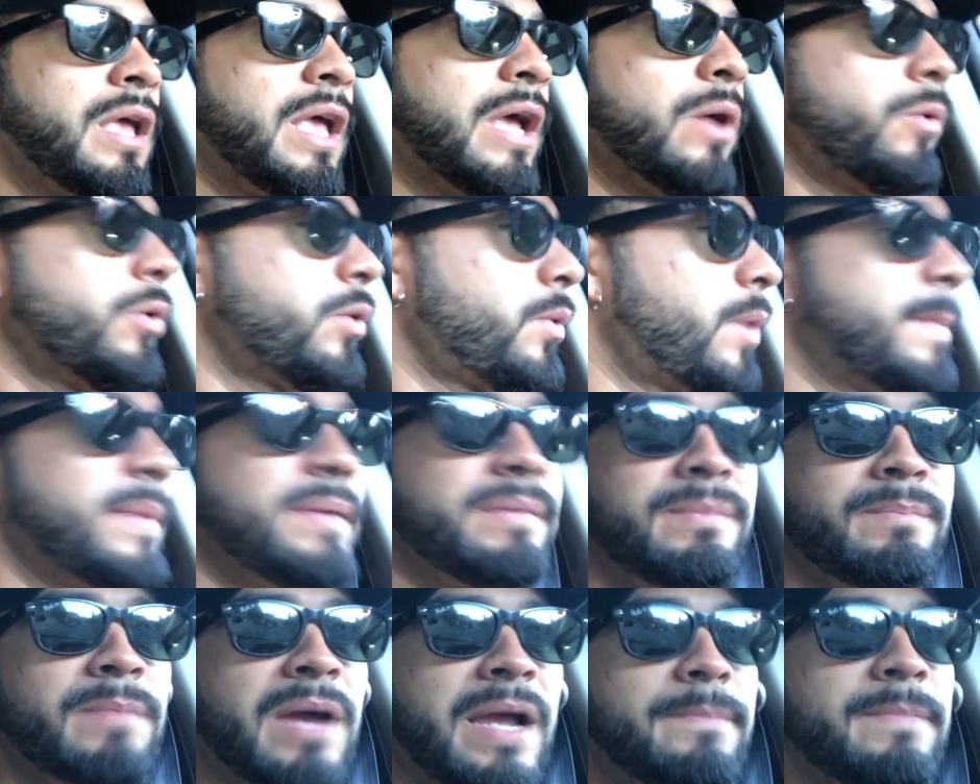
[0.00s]
And what do I
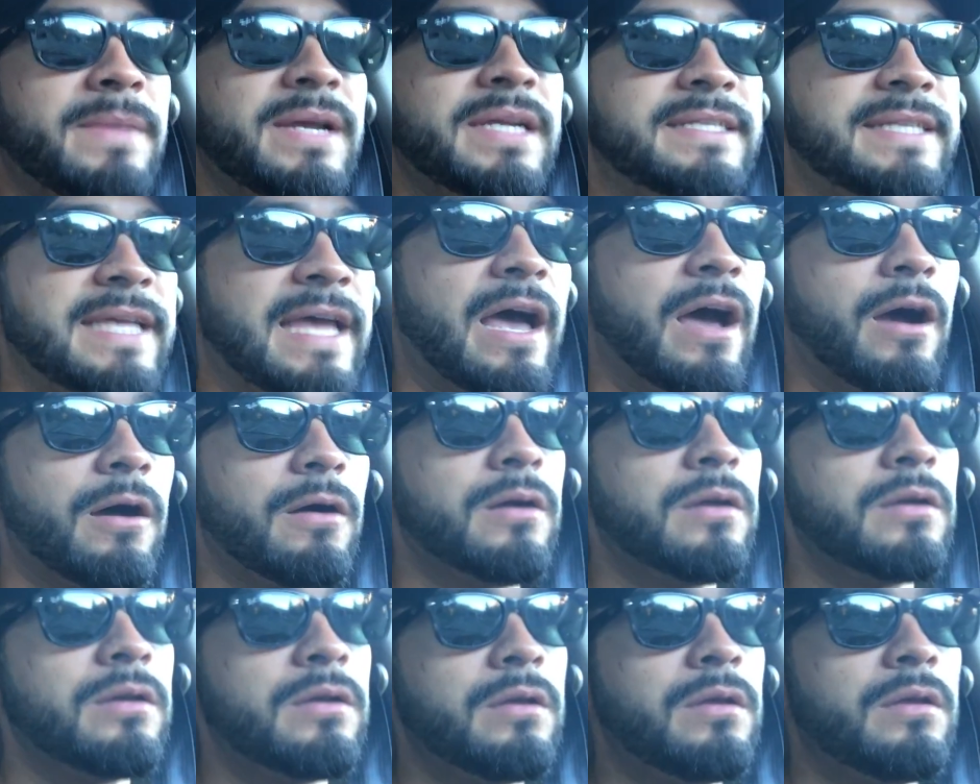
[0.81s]
mean by
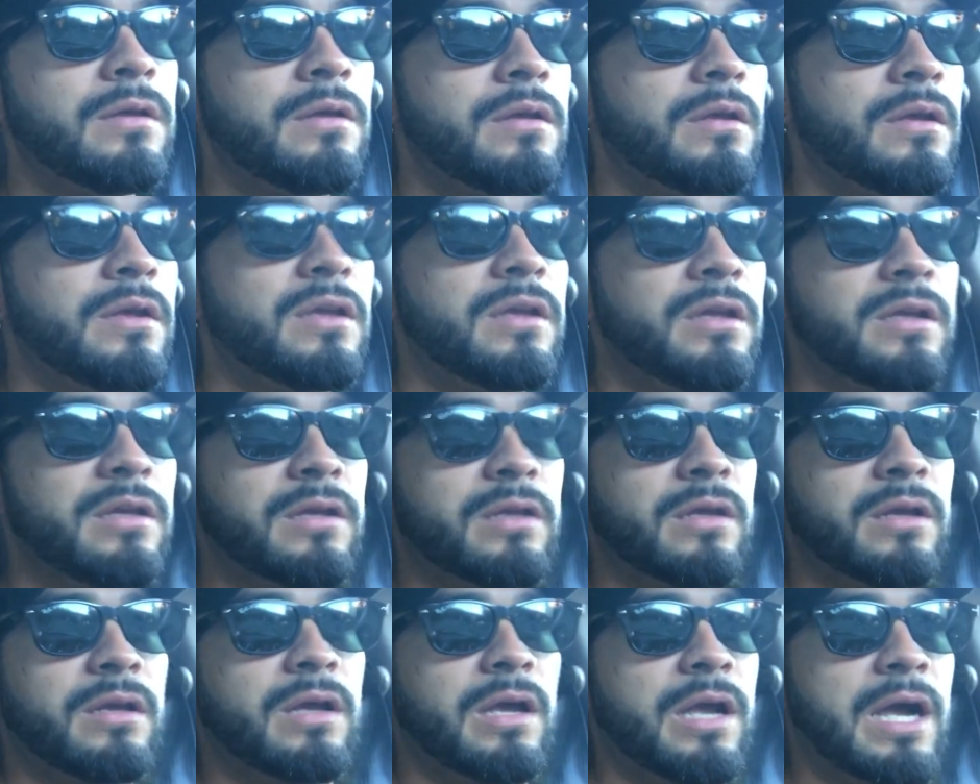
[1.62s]
MGTOW?
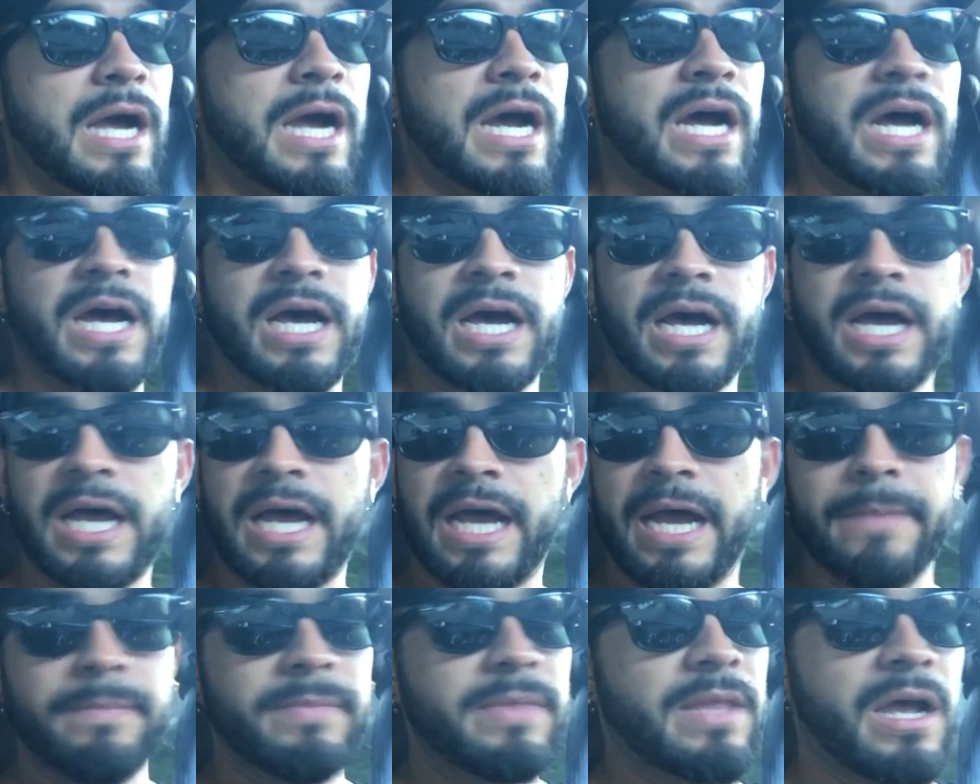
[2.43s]

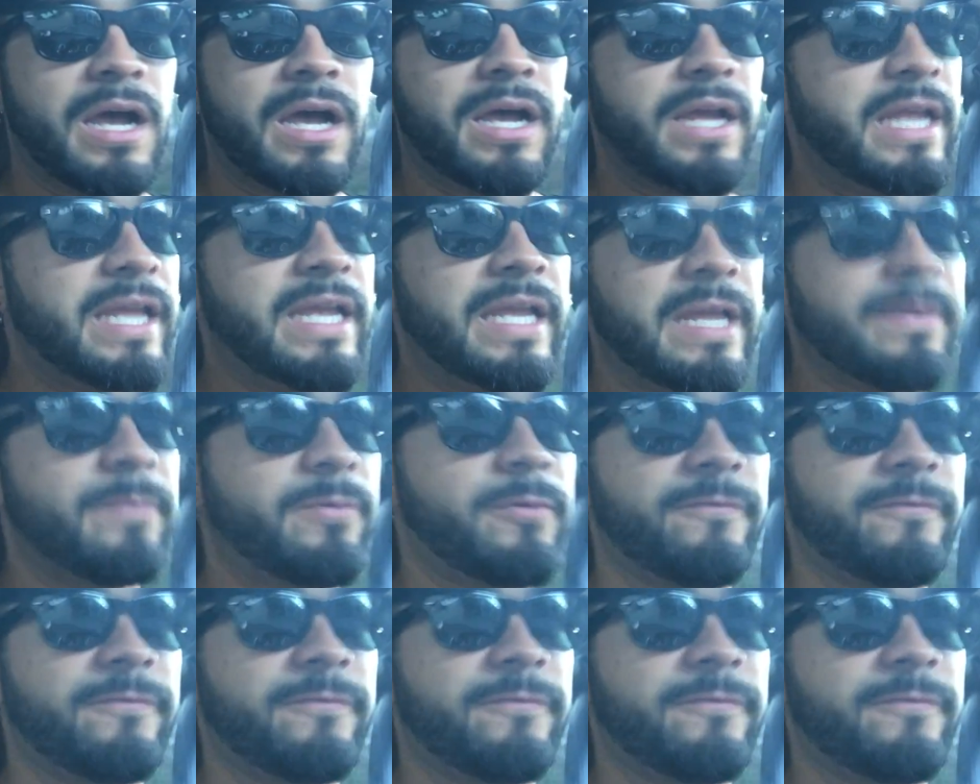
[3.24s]
I'm not a